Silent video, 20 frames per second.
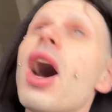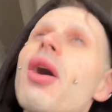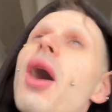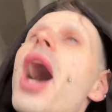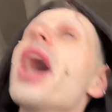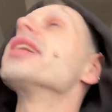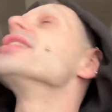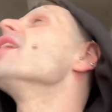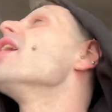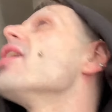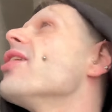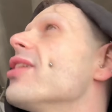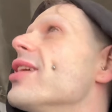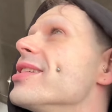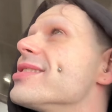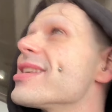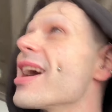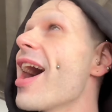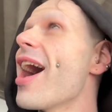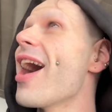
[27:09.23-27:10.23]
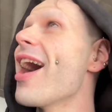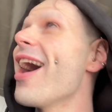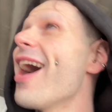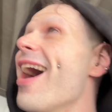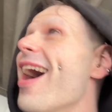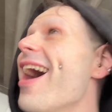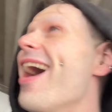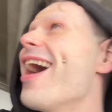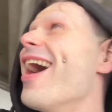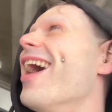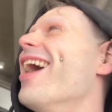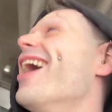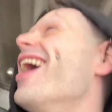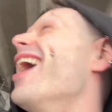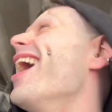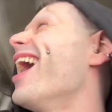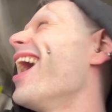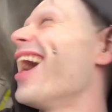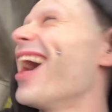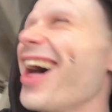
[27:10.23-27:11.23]
Oh, I know. It's snow. A
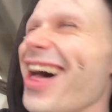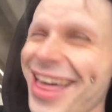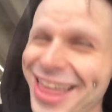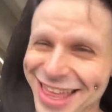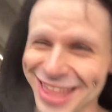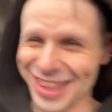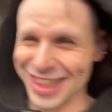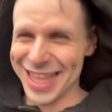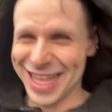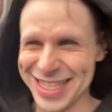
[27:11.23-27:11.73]
ha-ha.